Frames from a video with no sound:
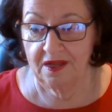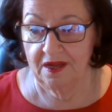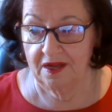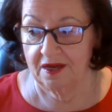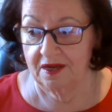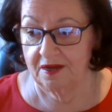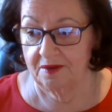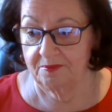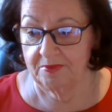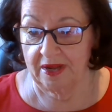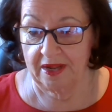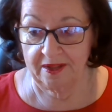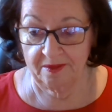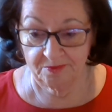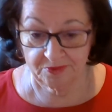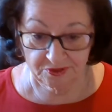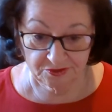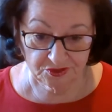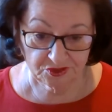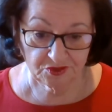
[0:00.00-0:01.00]
I am
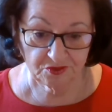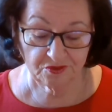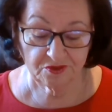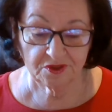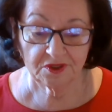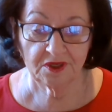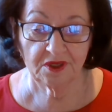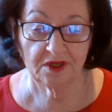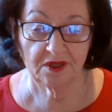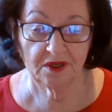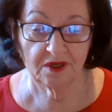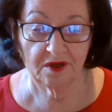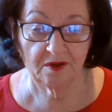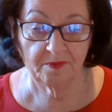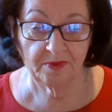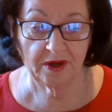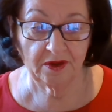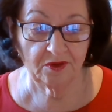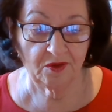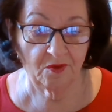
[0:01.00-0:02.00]
concerned
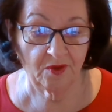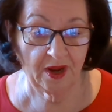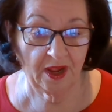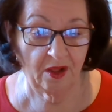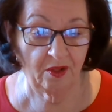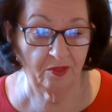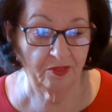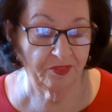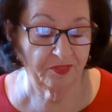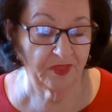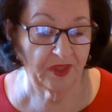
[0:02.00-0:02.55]
about your health.